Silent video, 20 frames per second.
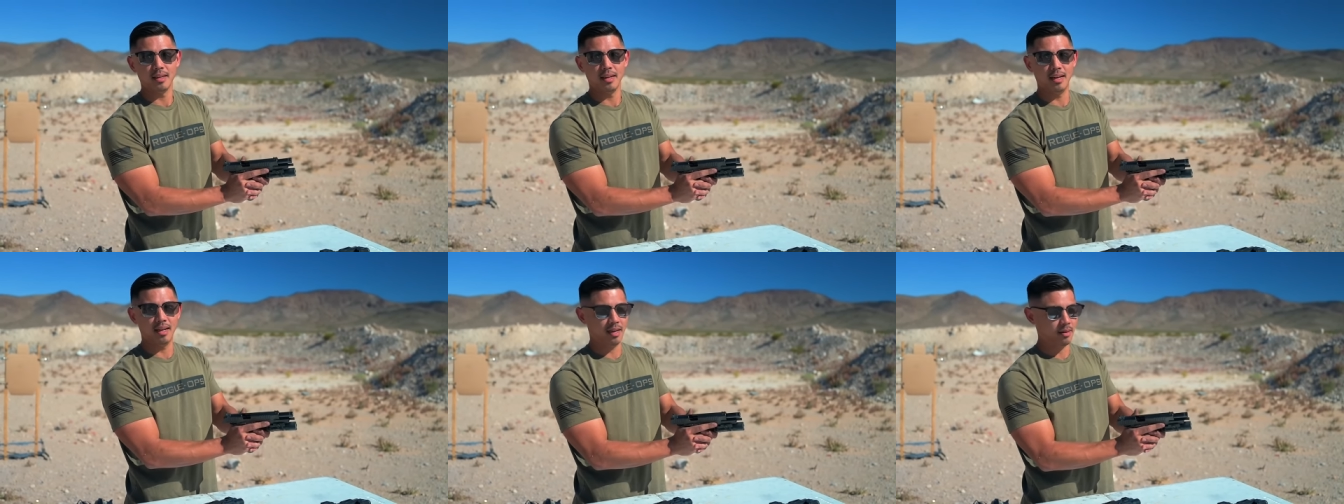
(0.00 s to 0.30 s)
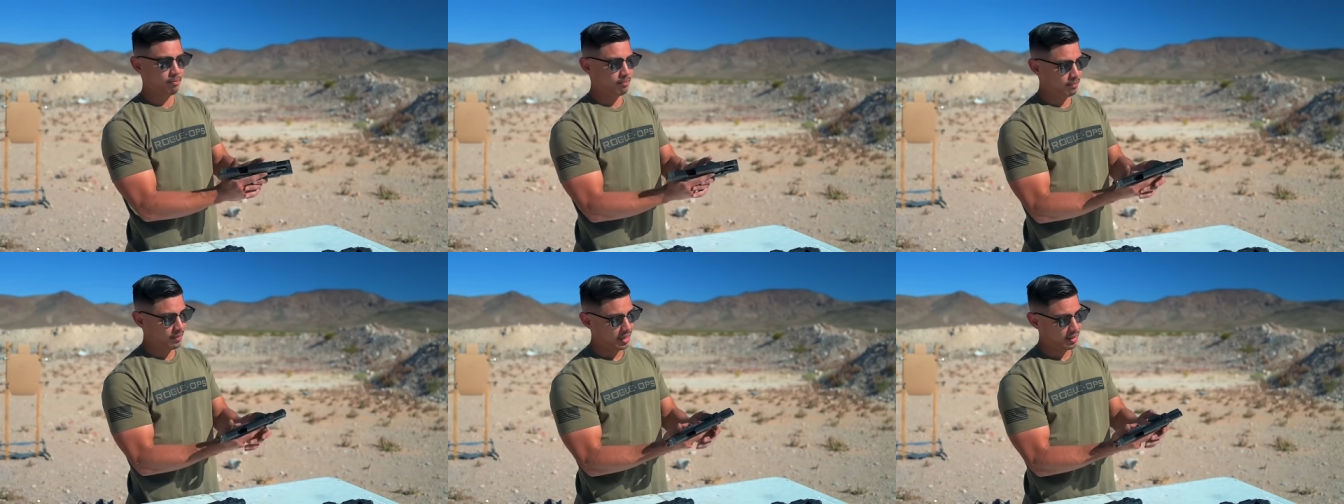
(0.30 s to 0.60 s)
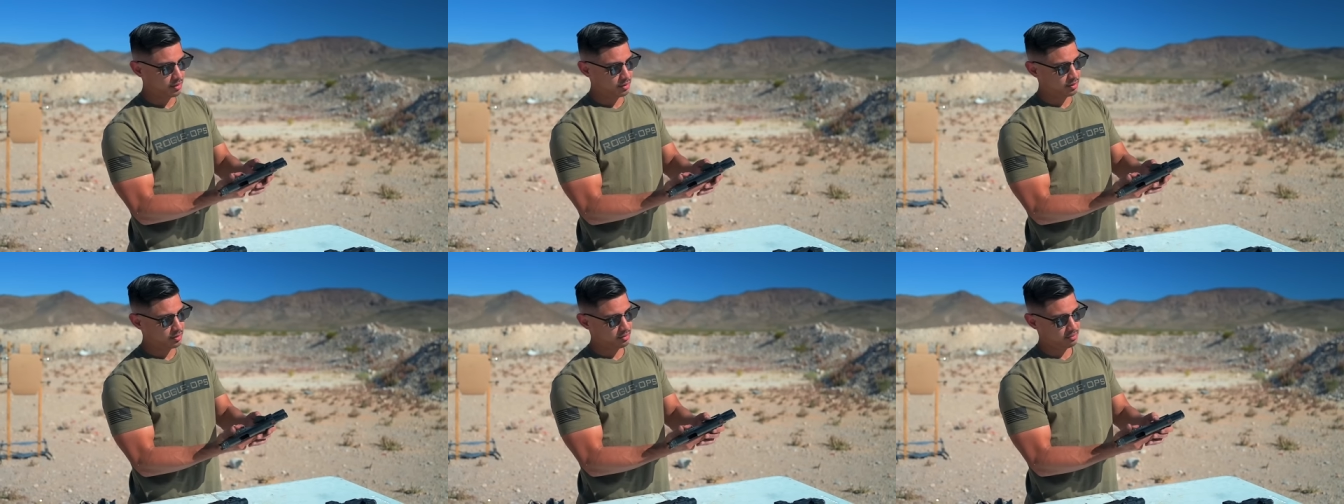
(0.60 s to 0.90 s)
Um,
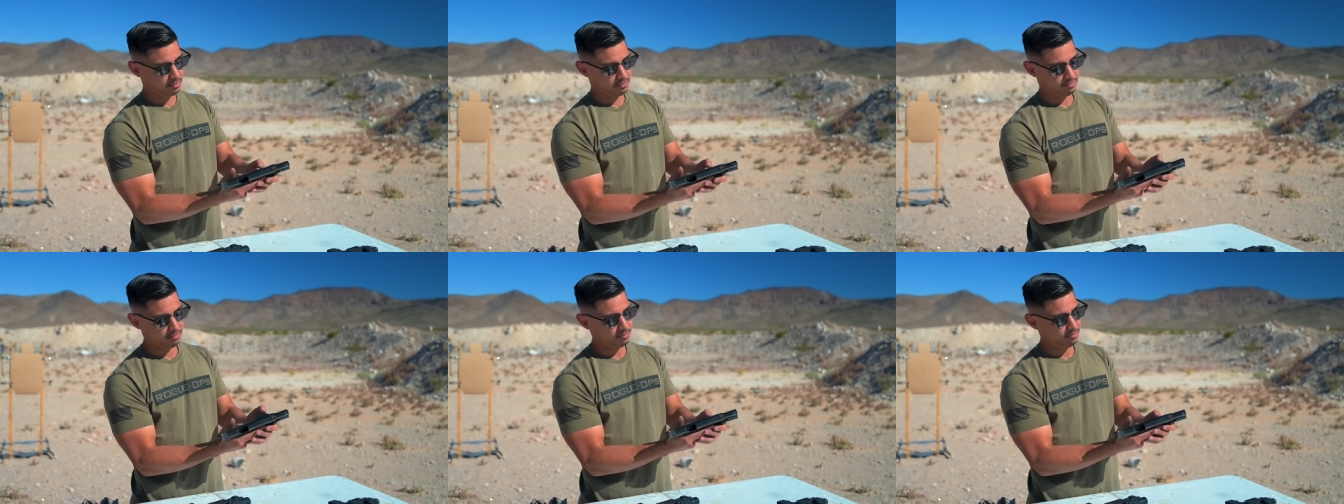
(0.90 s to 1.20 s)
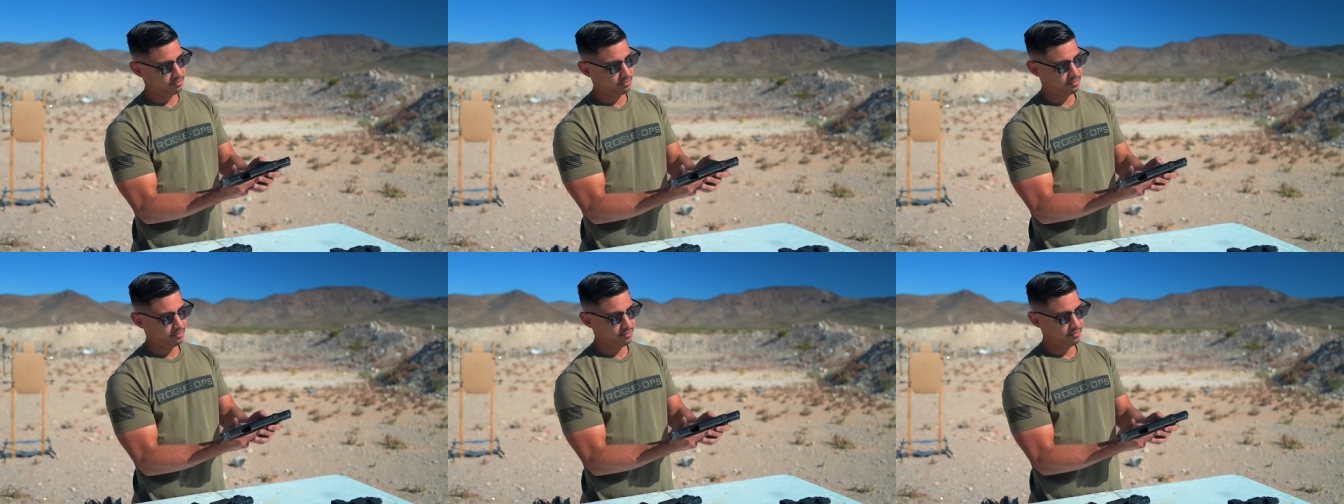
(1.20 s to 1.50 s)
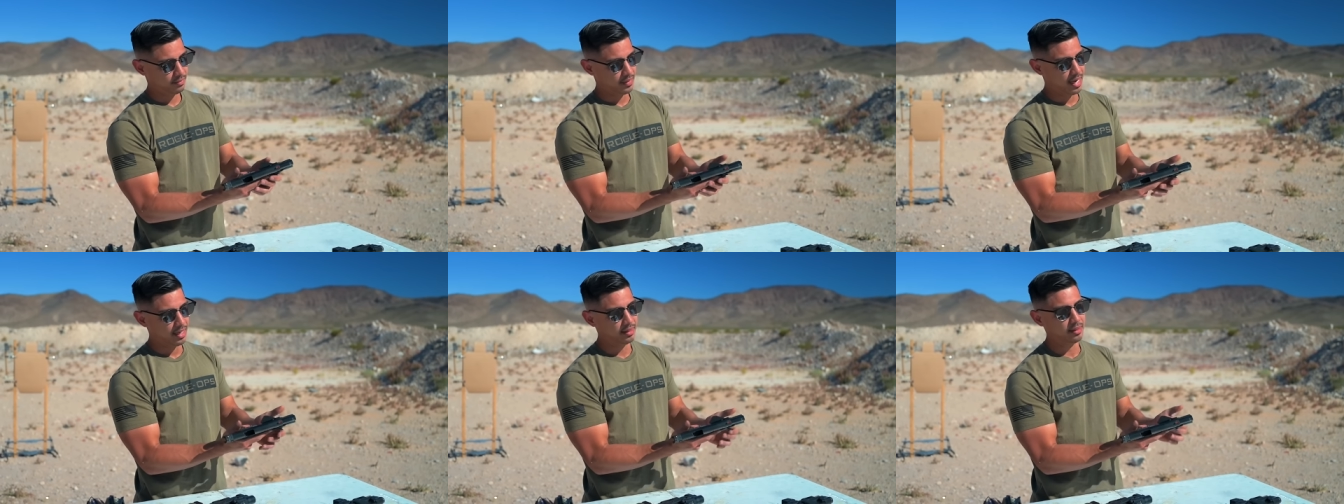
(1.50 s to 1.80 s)
it's,
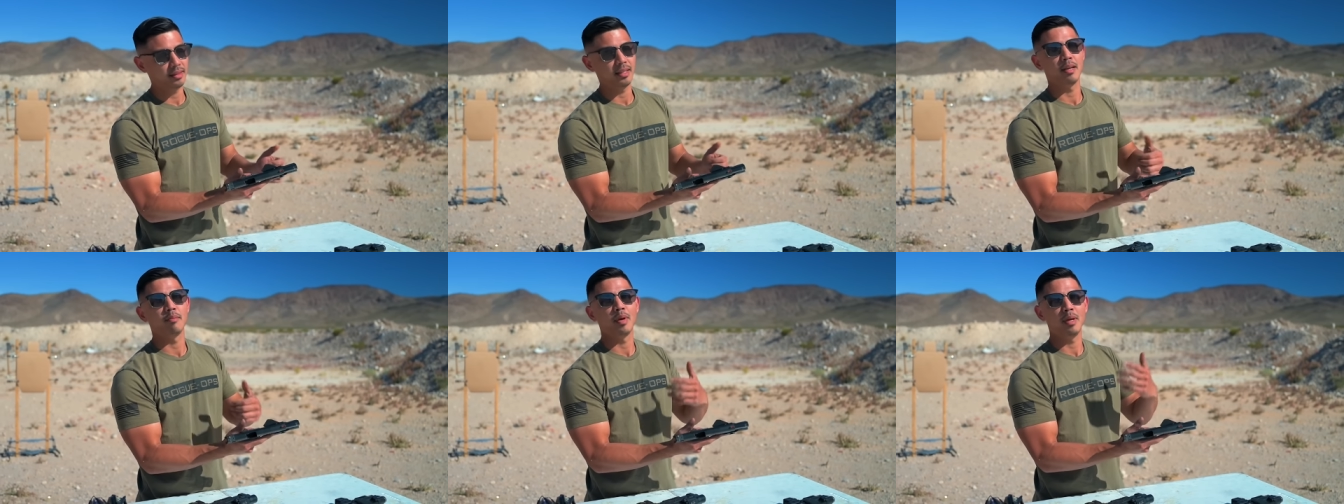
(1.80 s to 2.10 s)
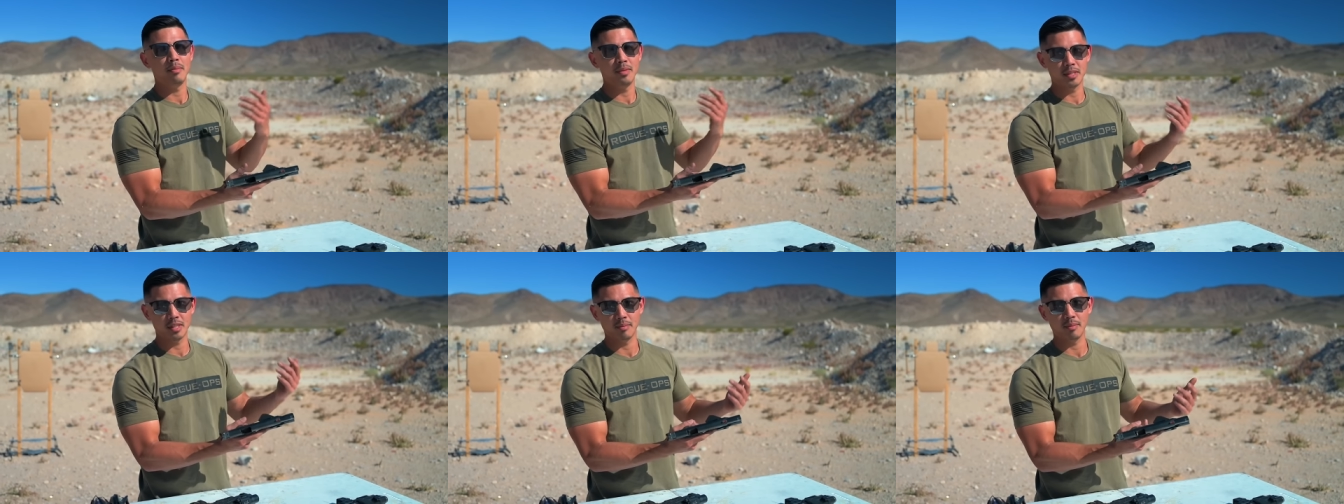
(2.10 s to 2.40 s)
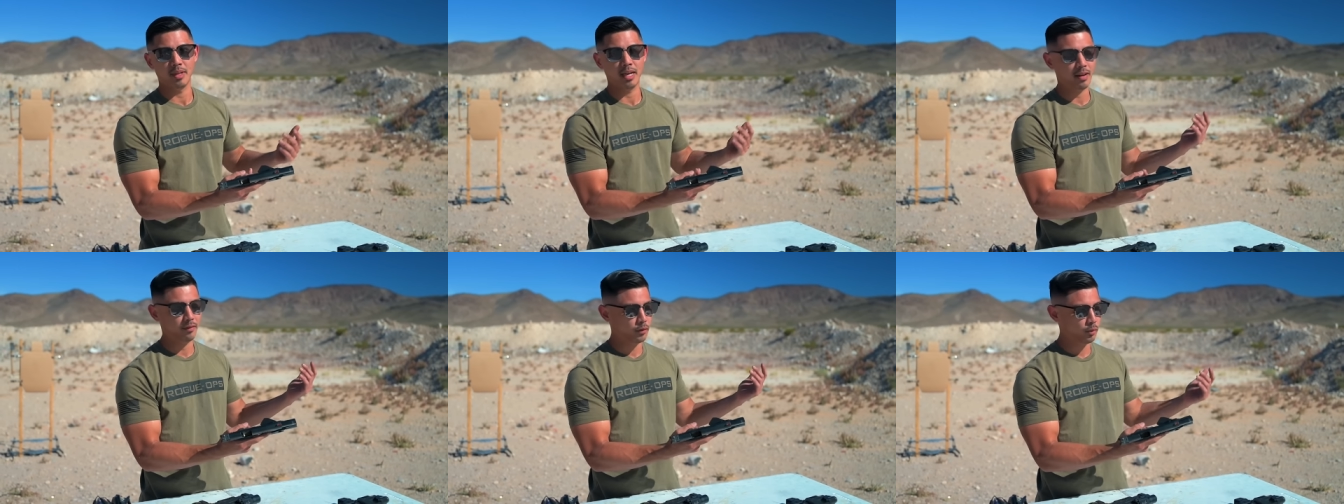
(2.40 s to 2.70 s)
I thought that might be
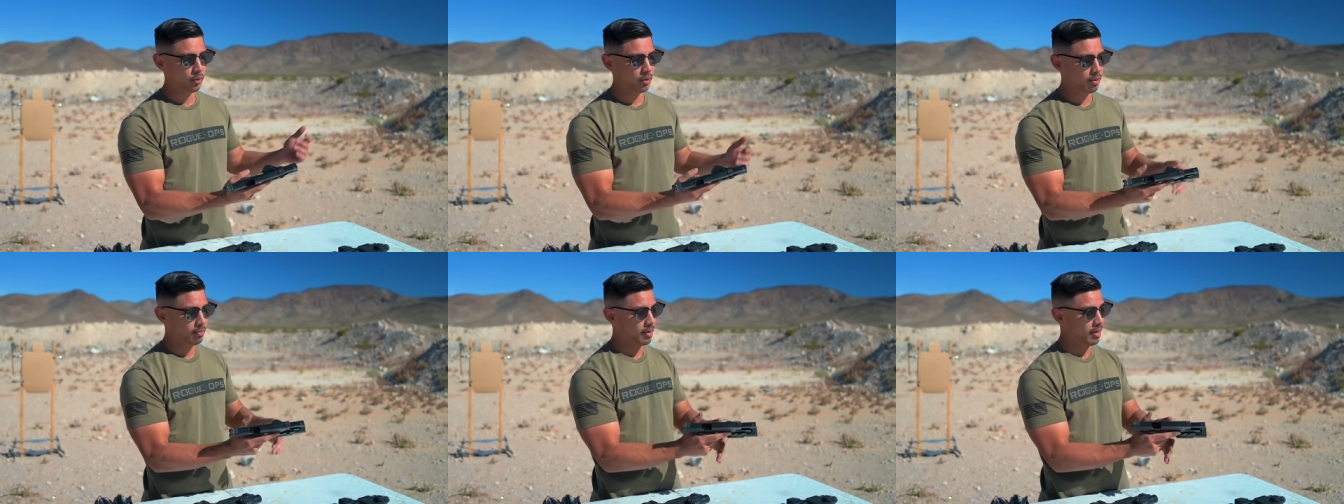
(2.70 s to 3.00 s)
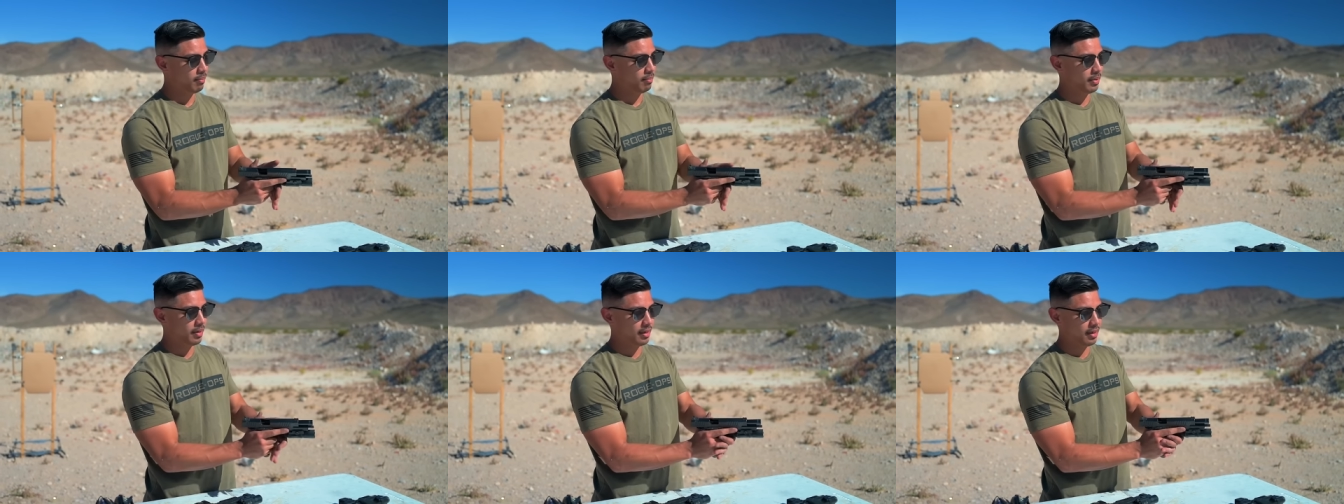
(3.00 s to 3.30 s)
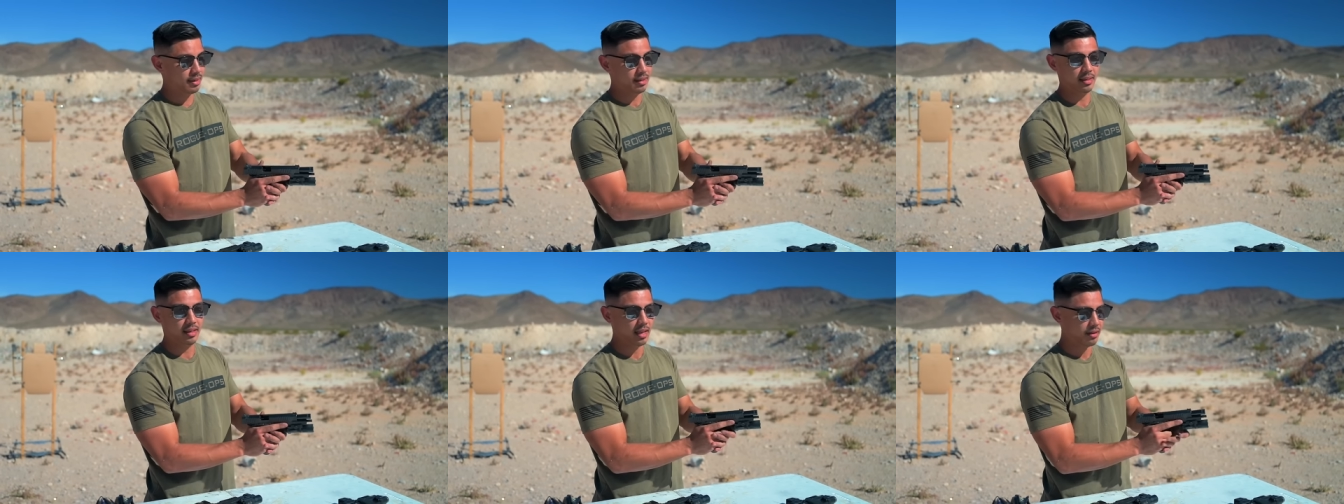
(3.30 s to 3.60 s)
something I have to worry about,
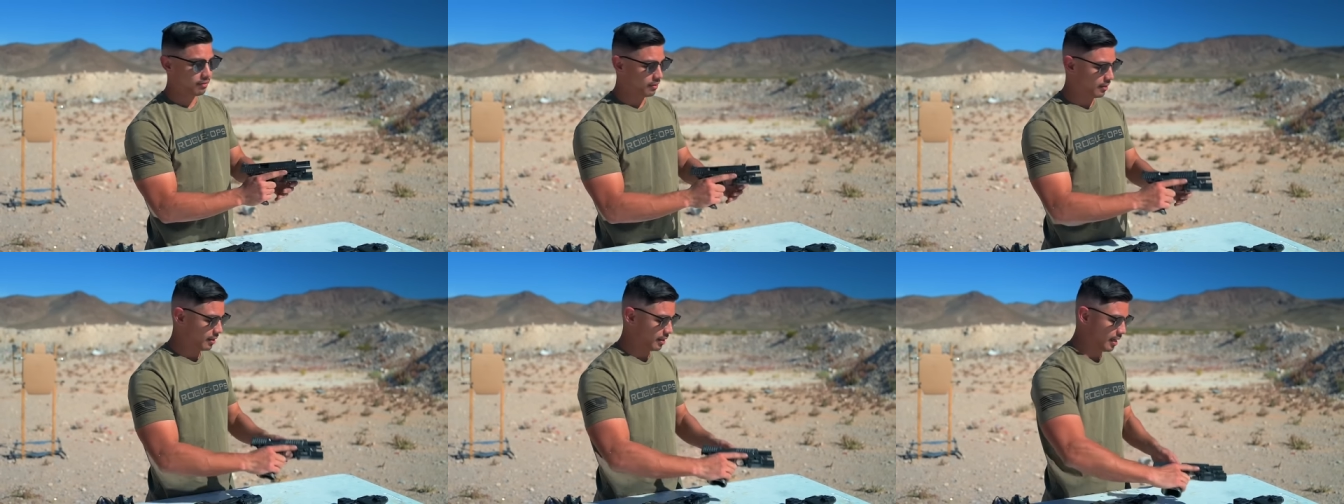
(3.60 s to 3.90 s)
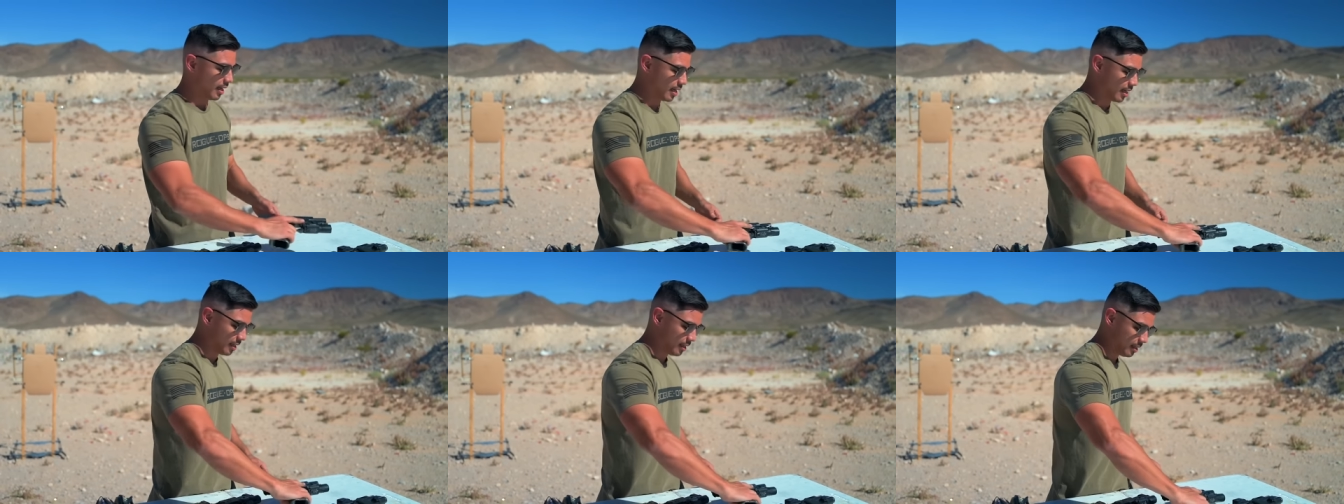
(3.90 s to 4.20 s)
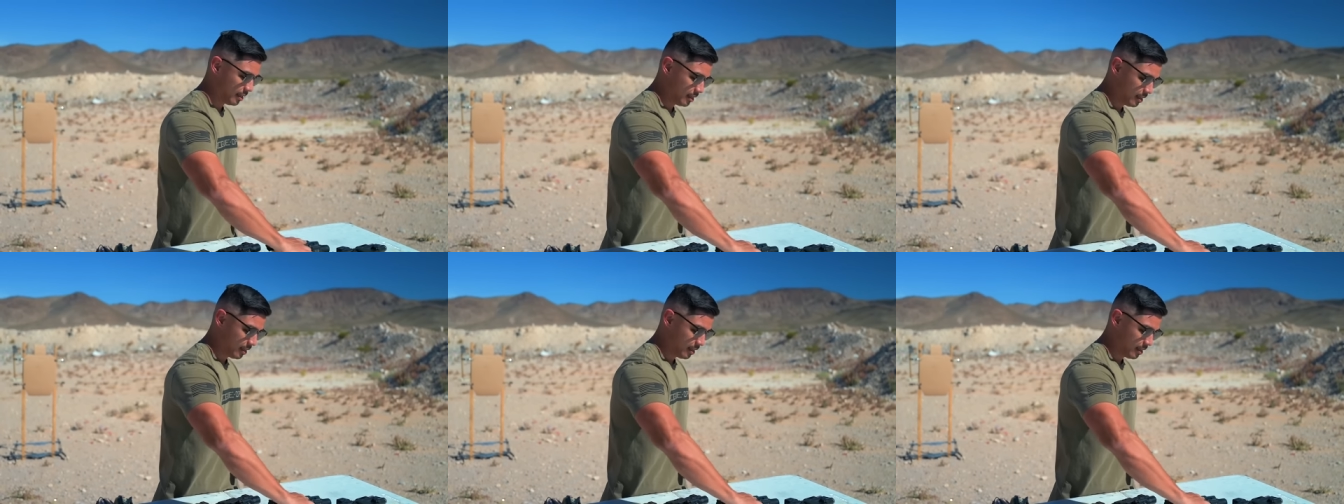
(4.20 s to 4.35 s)
but definitely not.